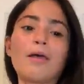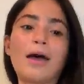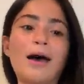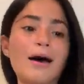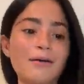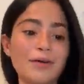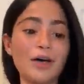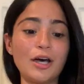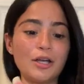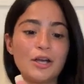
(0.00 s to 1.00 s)
I have
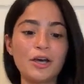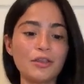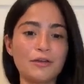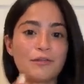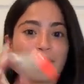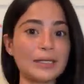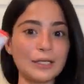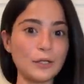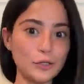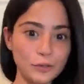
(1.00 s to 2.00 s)
another
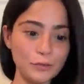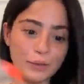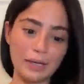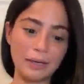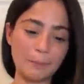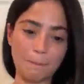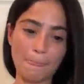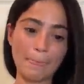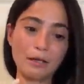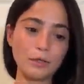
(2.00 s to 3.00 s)
freaking glue. Like,
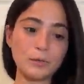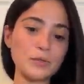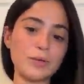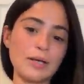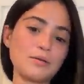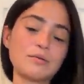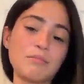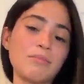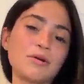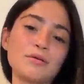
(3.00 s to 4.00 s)
glue's what I use the
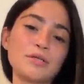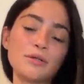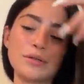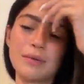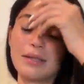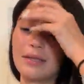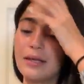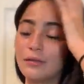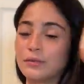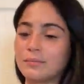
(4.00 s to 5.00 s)
most. Glue's my
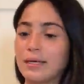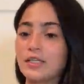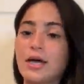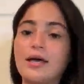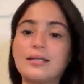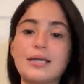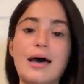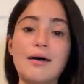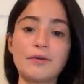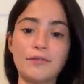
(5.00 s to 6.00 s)
thing, glue's my jazz. I
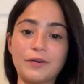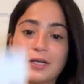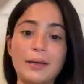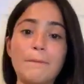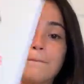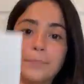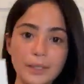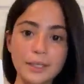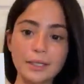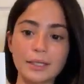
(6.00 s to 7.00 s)
have a freaking
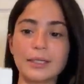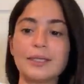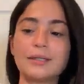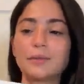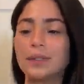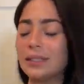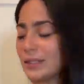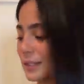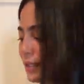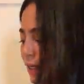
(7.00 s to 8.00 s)
book. Like, what?
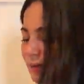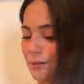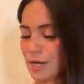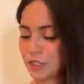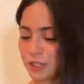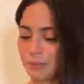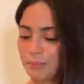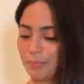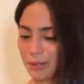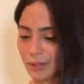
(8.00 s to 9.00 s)
Like, a lashing
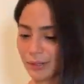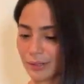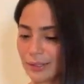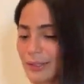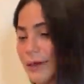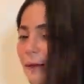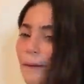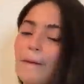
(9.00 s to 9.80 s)
book? Like,